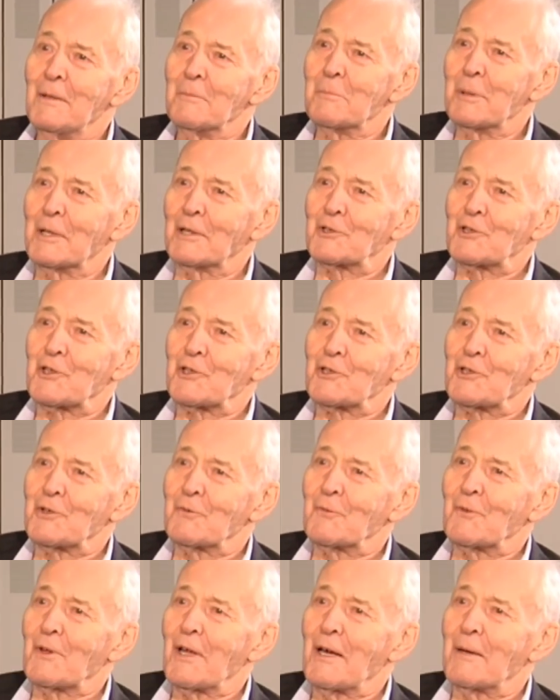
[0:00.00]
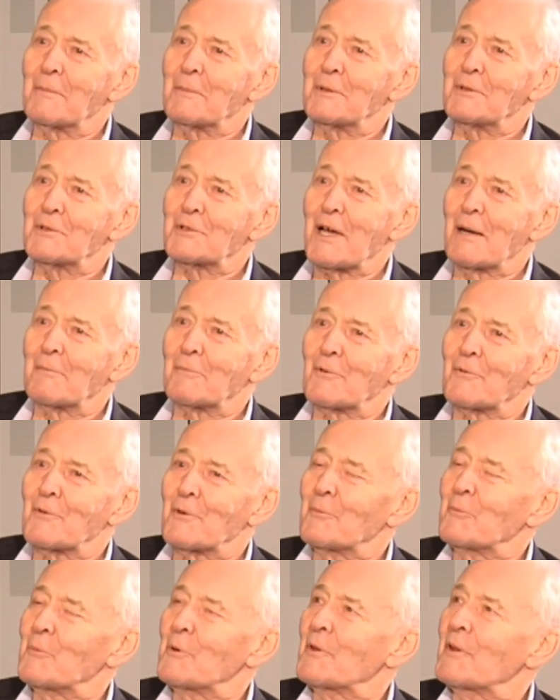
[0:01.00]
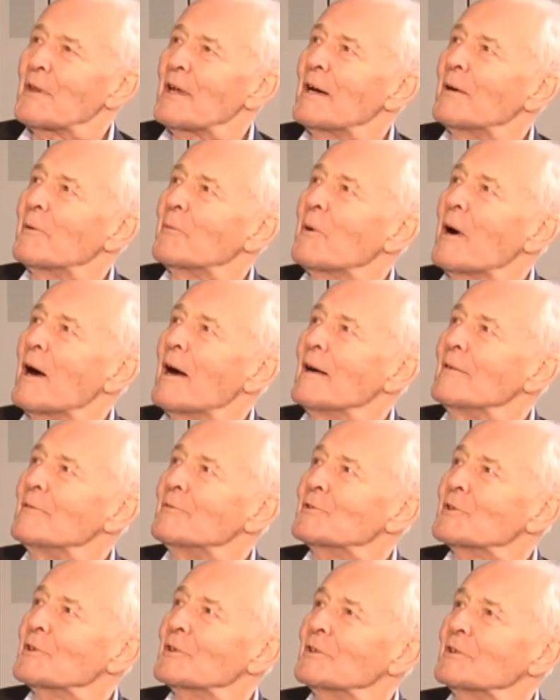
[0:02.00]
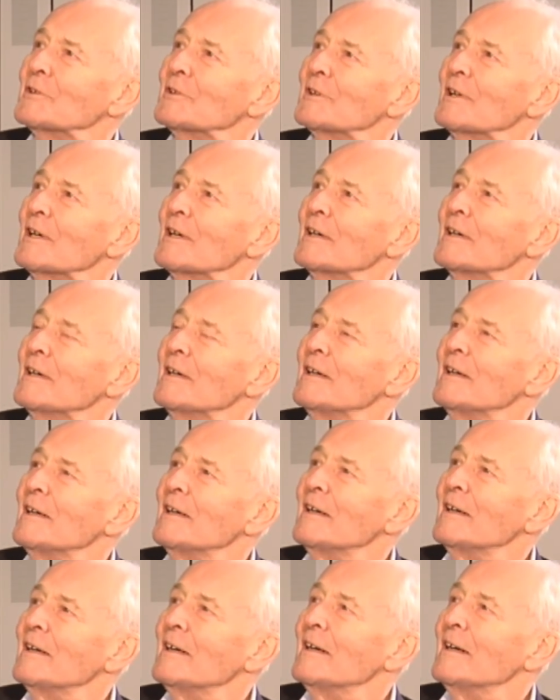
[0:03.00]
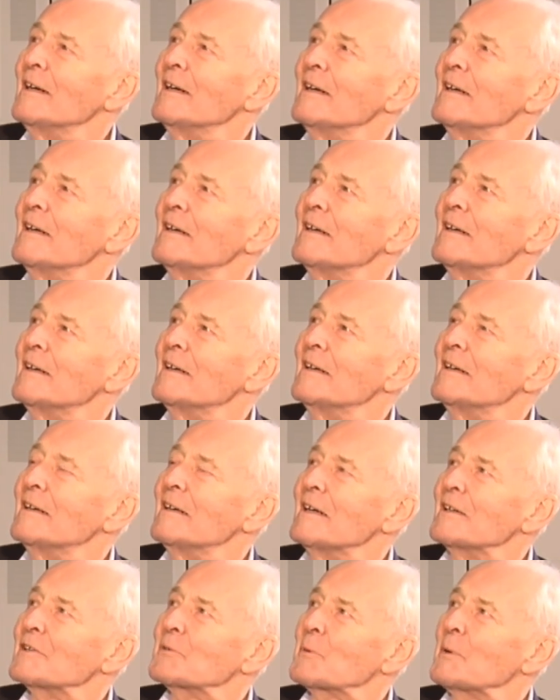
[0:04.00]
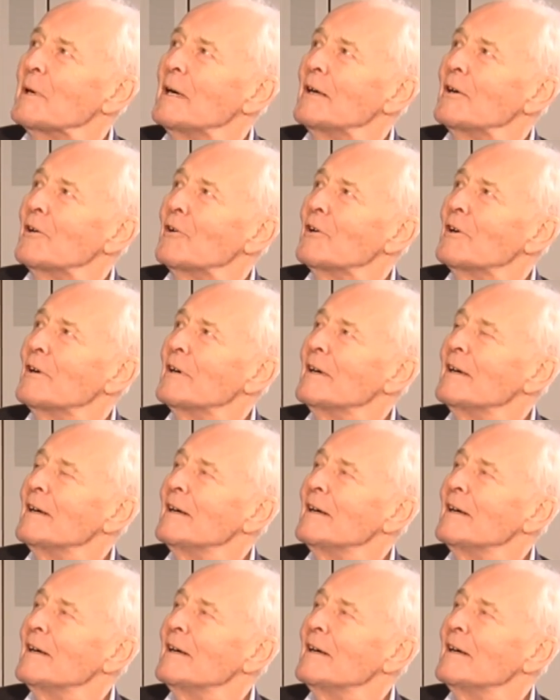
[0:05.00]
pictures of them and some of them with their wives and as well.